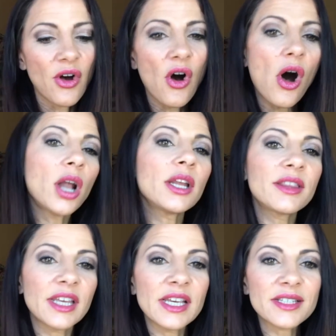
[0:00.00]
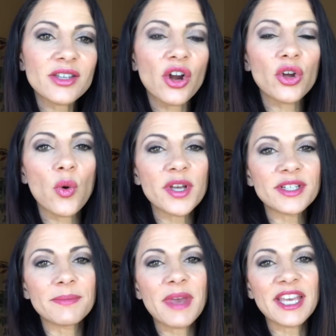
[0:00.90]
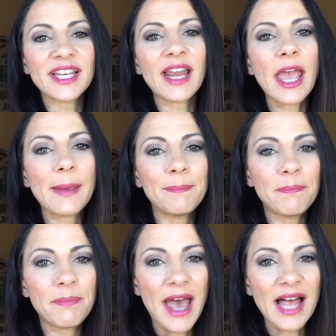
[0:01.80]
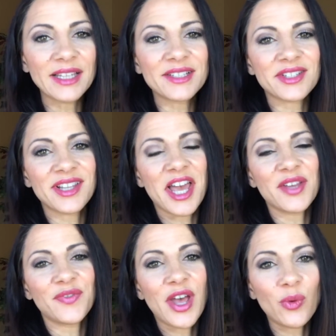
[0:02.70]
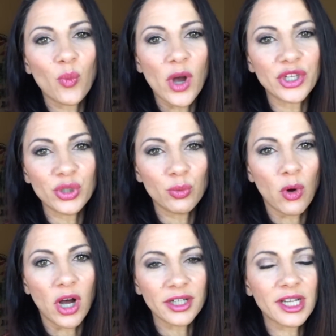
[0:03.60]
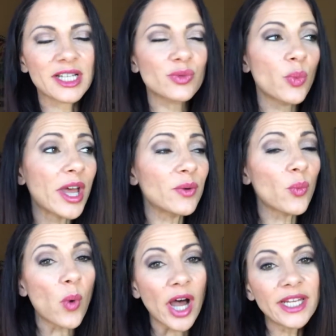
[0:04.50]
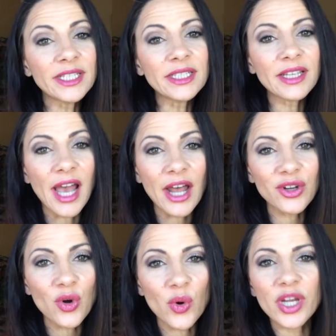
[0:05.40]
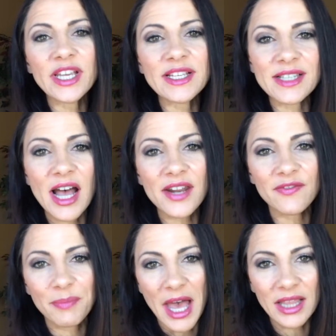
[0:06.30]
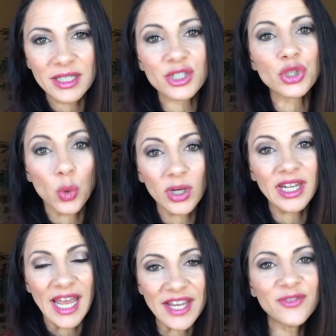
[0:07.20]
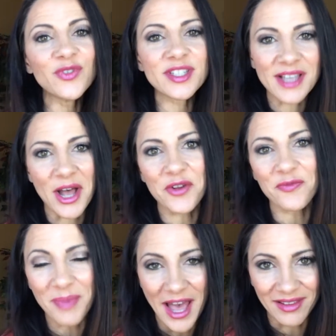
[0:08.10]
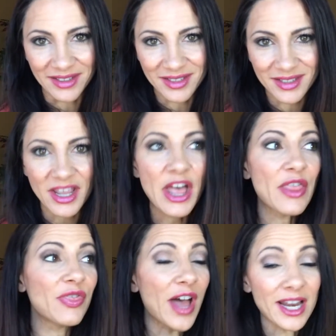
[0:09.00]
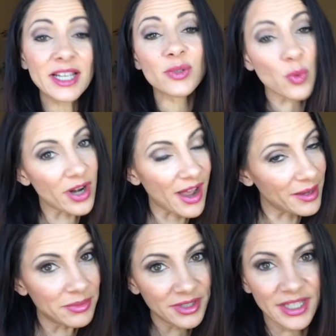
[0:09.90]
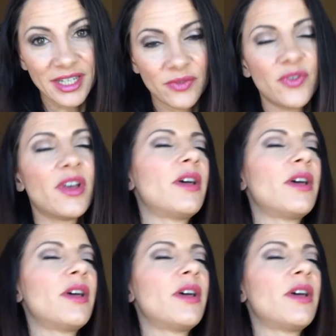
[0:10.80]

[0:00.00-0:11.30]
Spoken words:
All of these are going to make it a balanced life and what you want, because when one category is out of balance, your life is out of balance. That is what I believe.